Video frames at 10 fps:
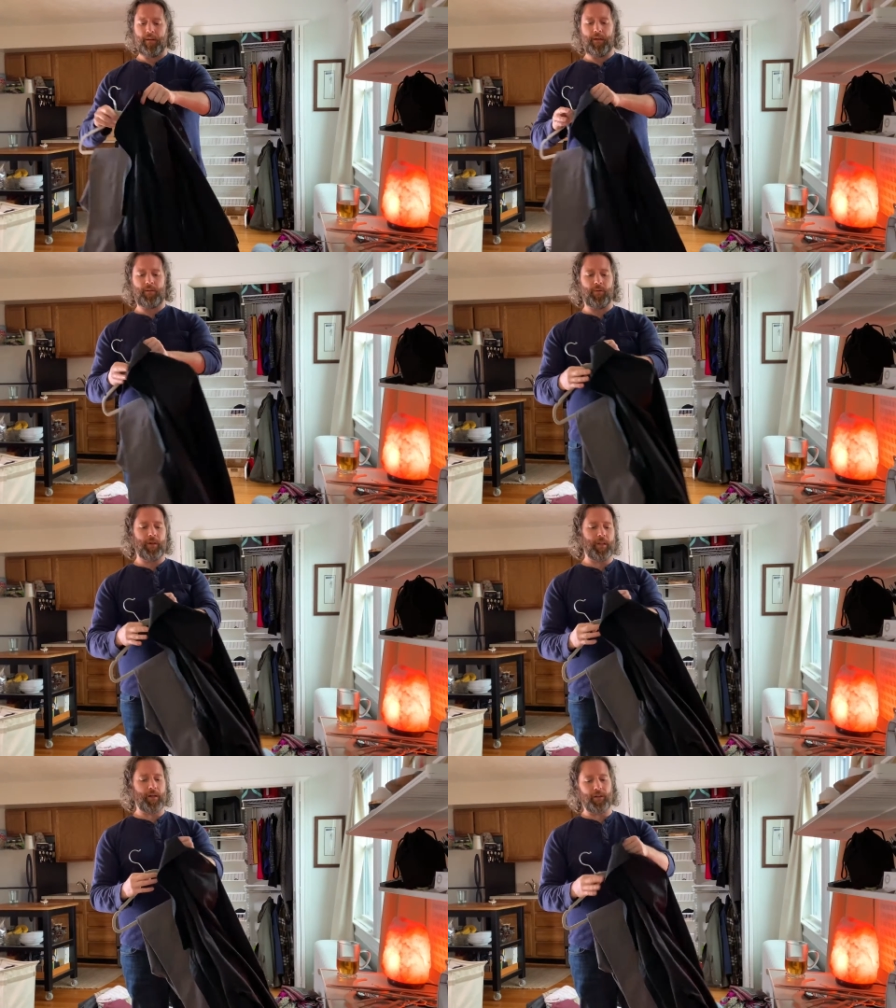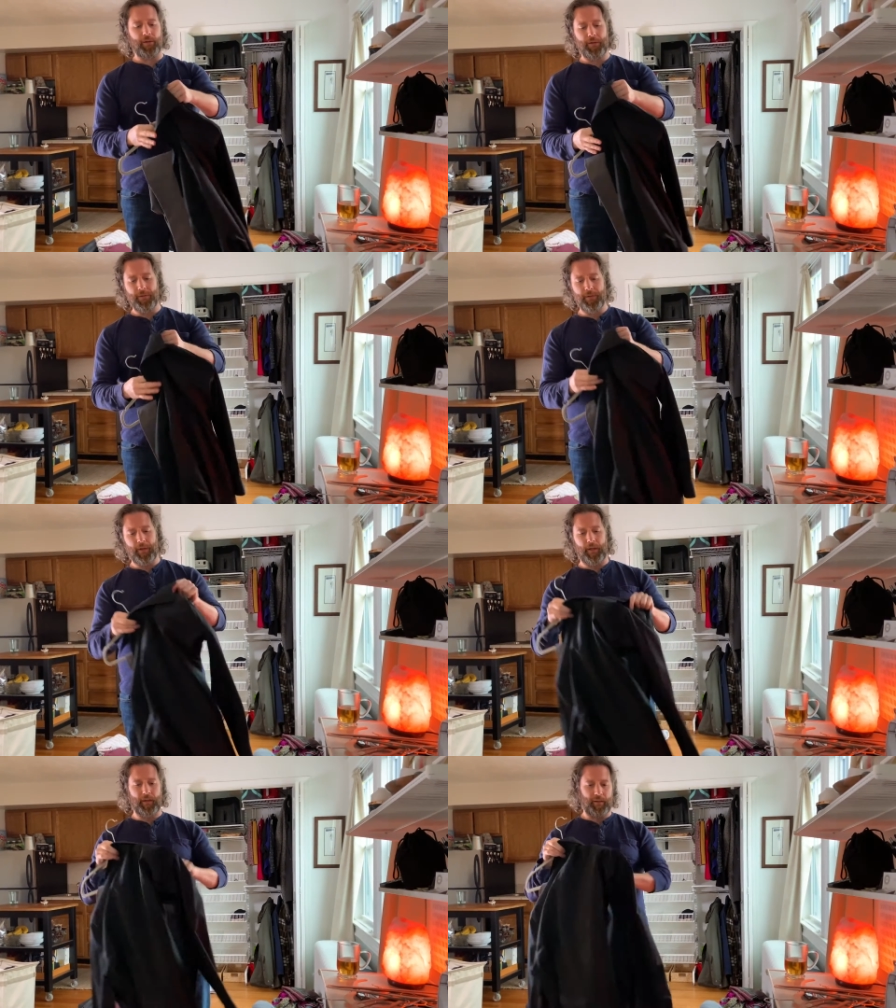I don't wear a lot of clothes. I
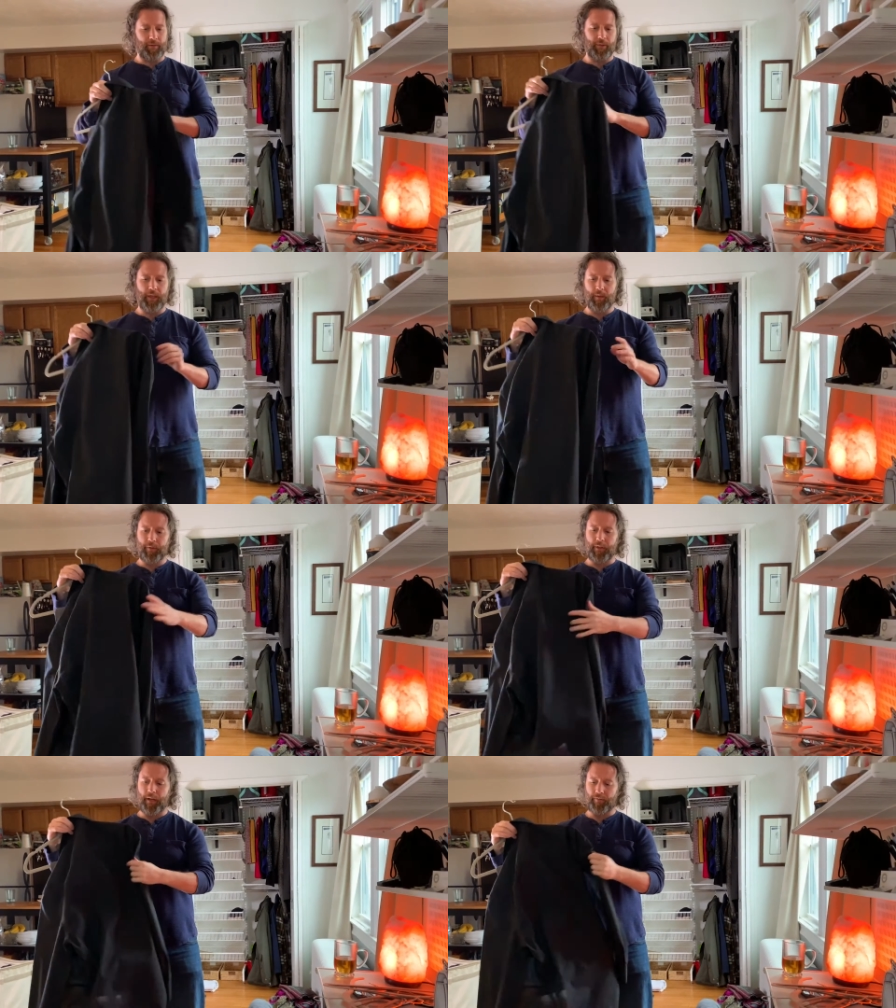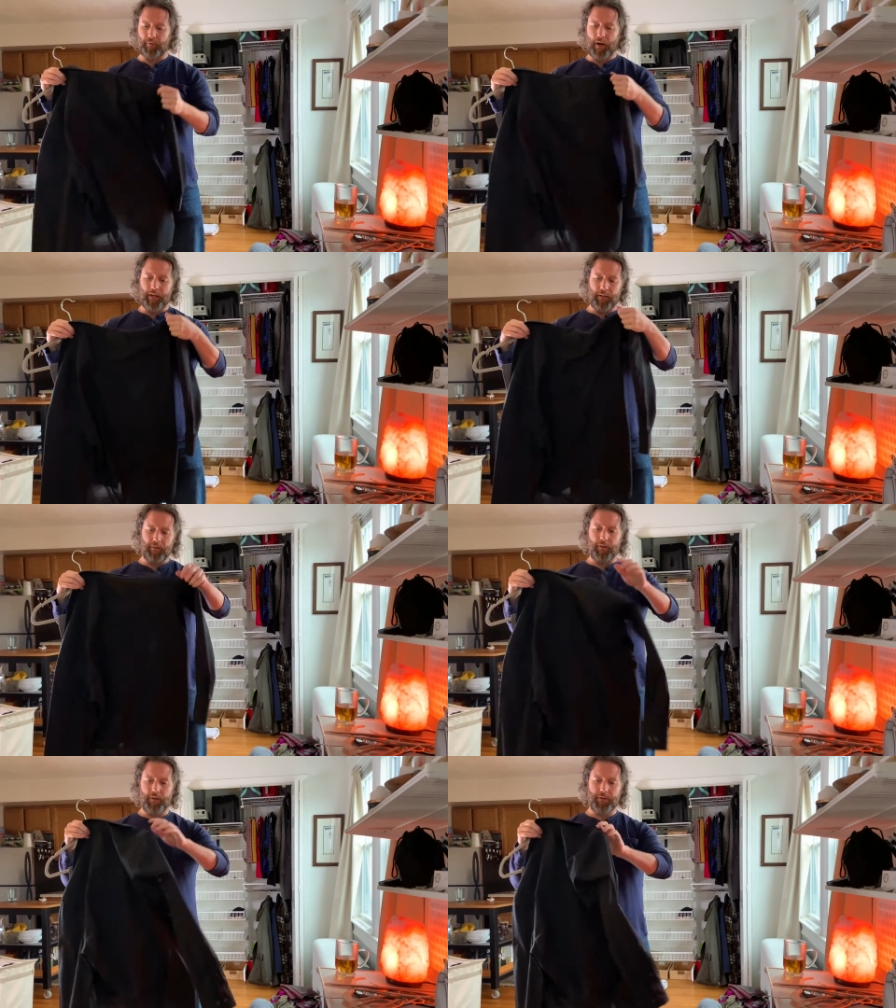don't keep a lot of variety of
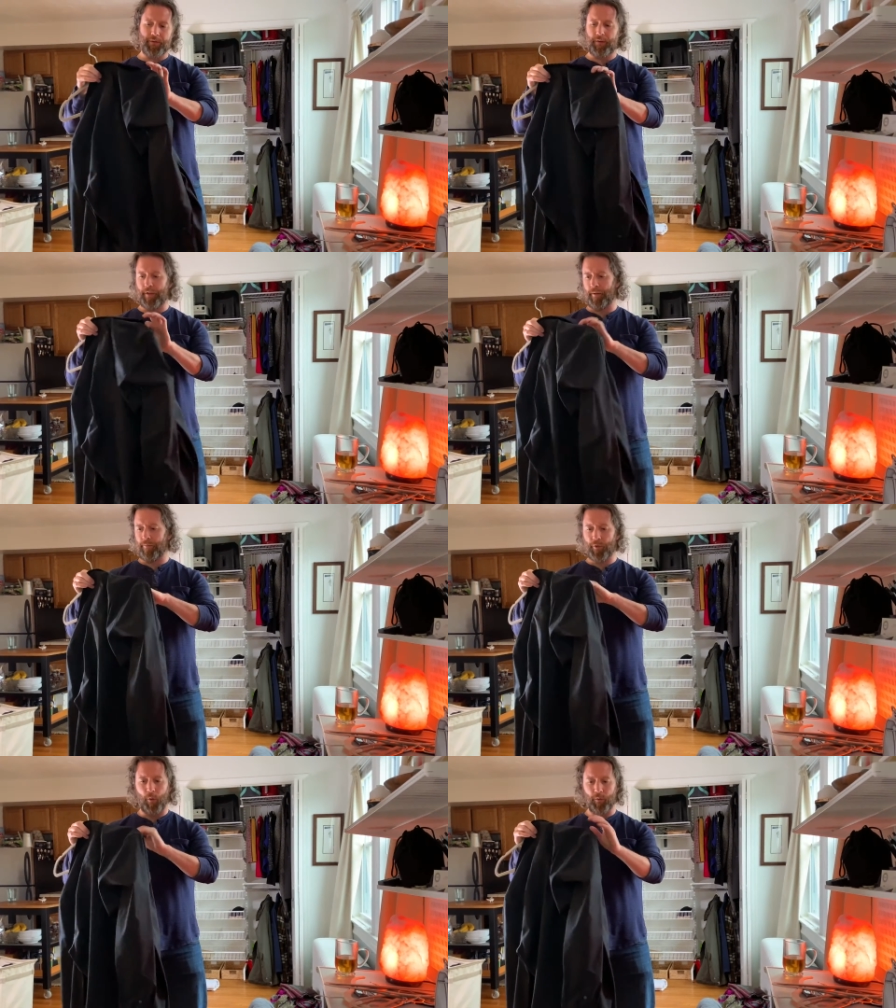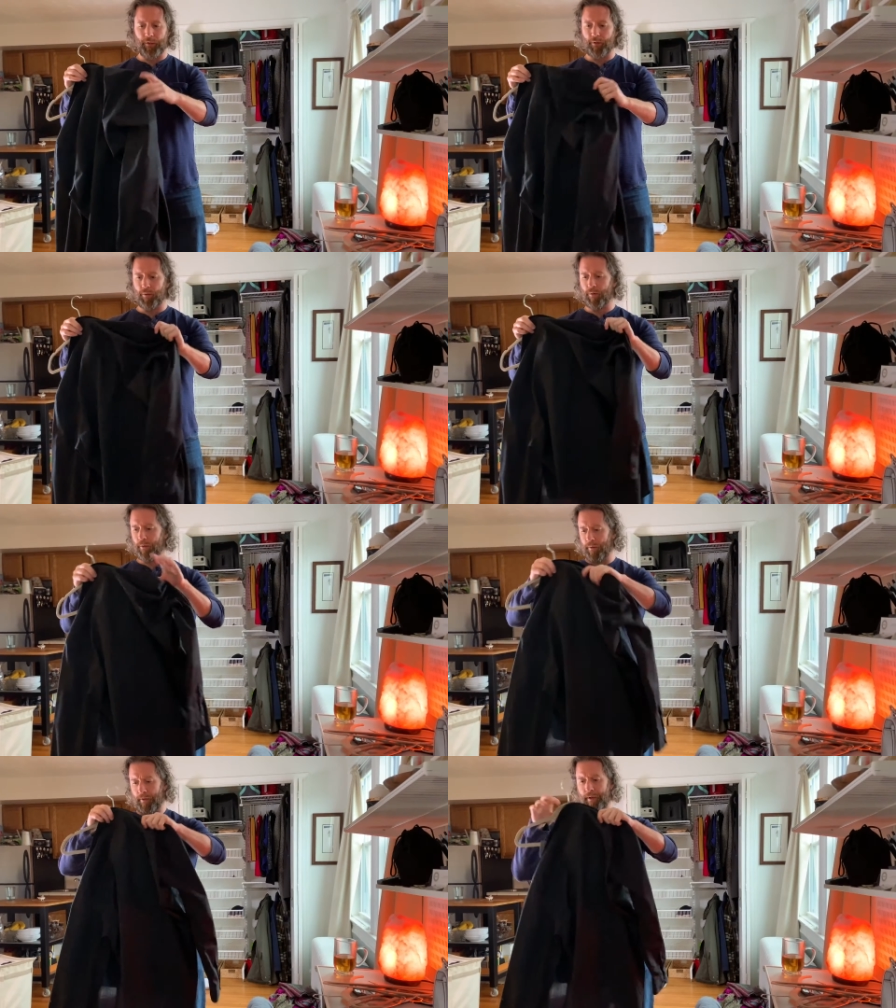clothes. I'm totally cool
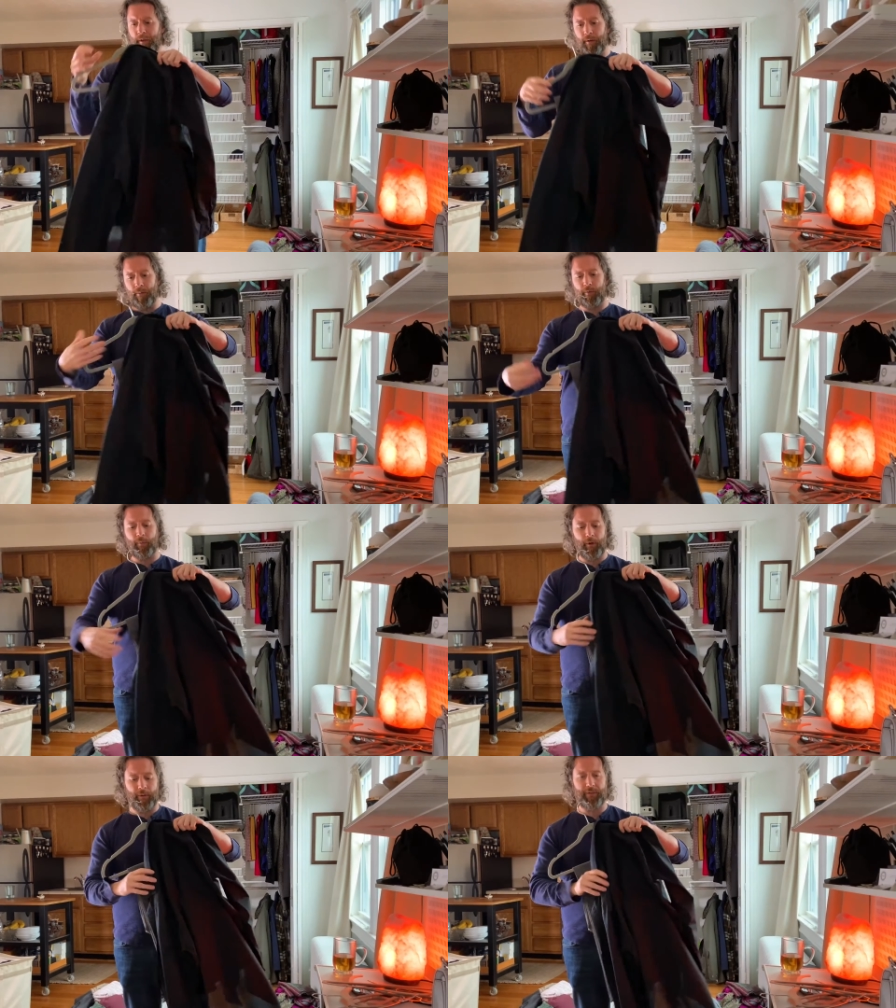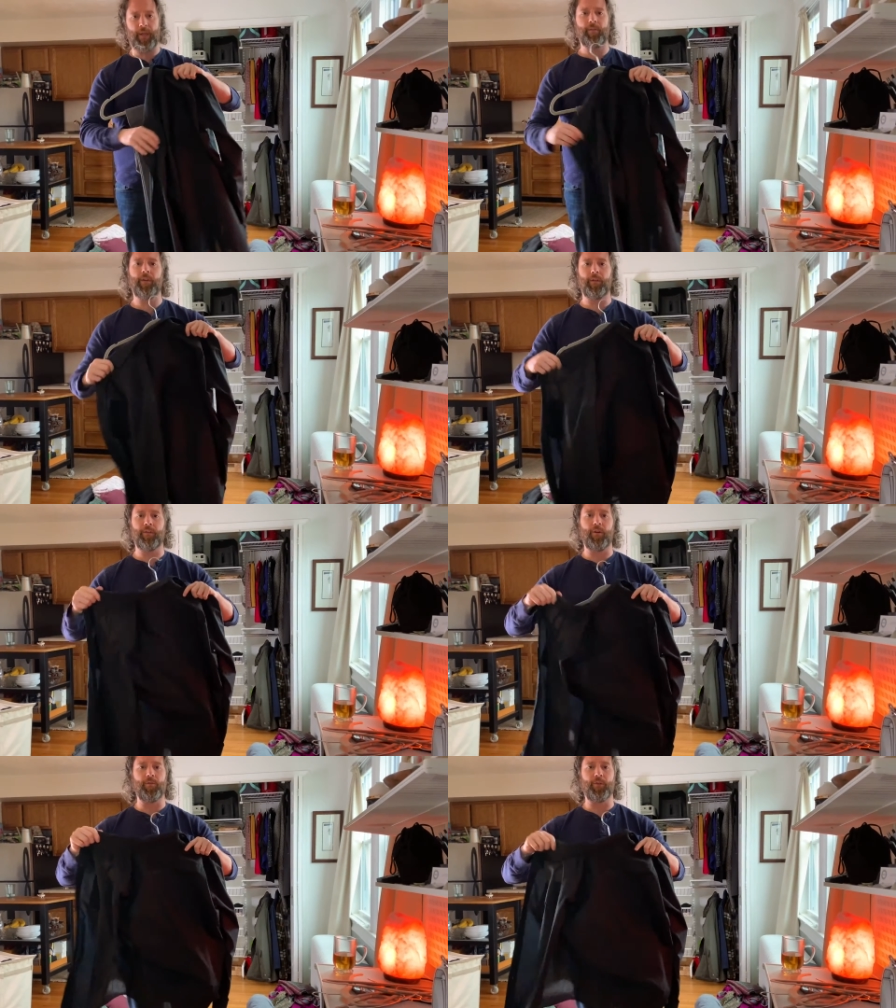with wearing the same things
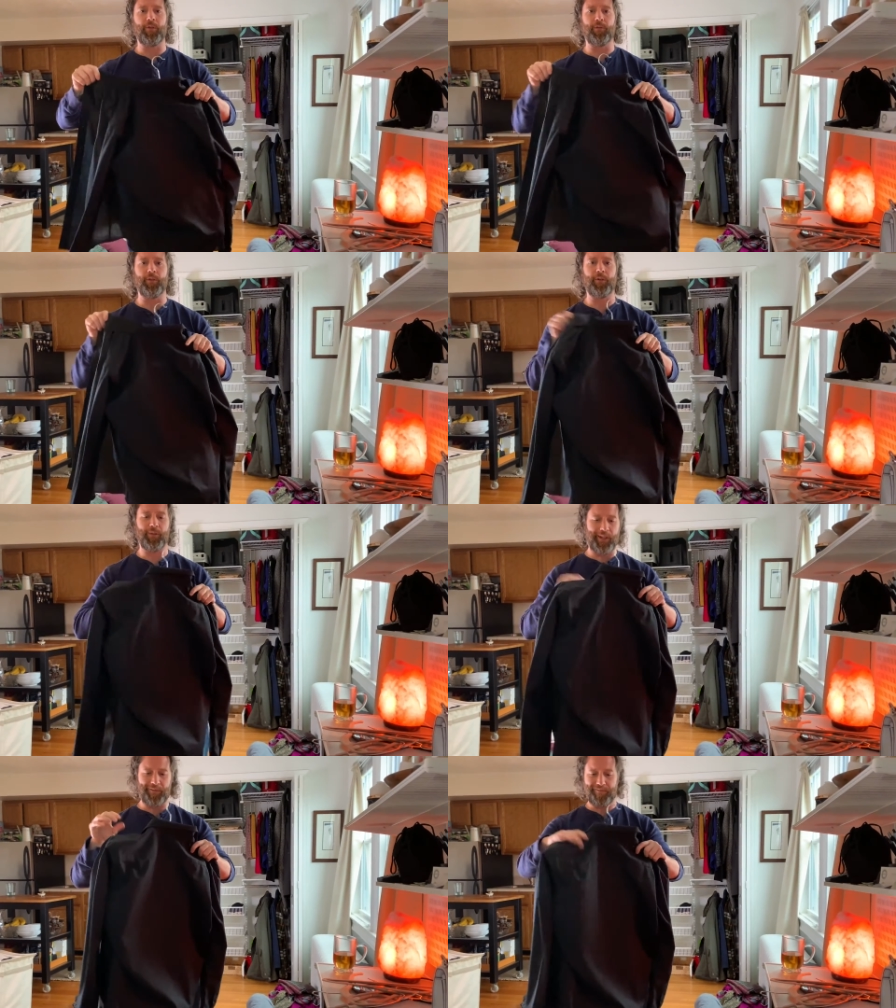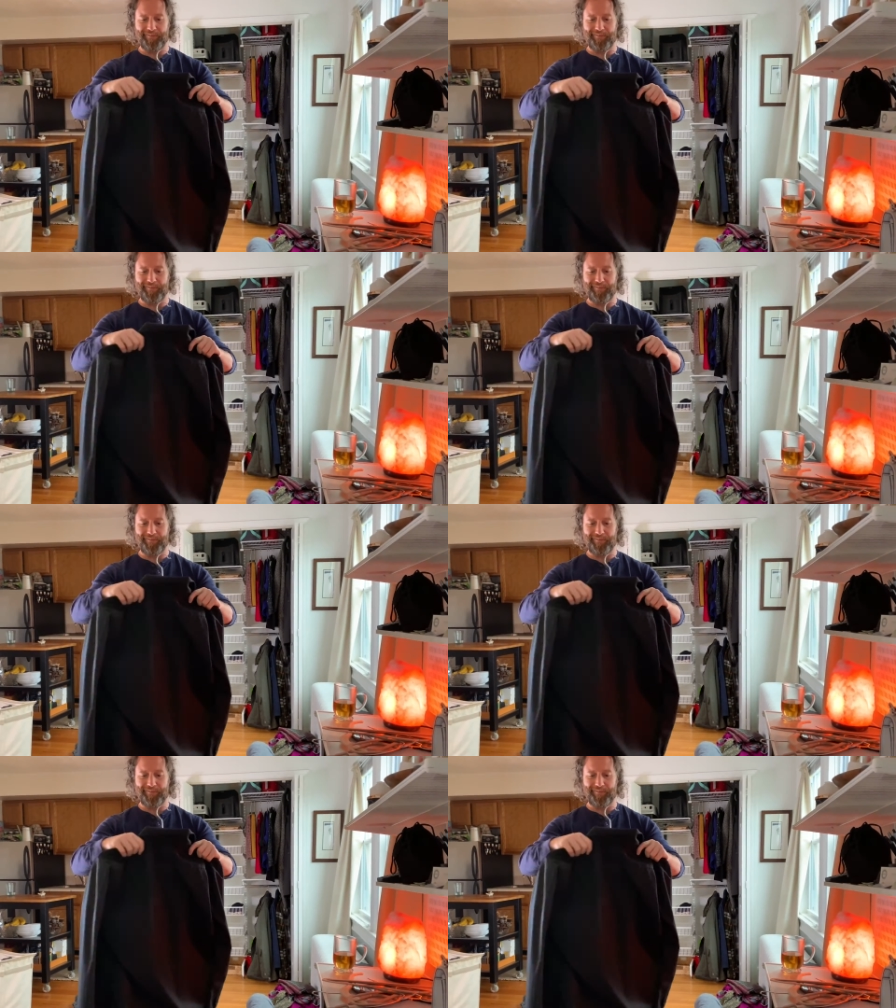over and over and over again.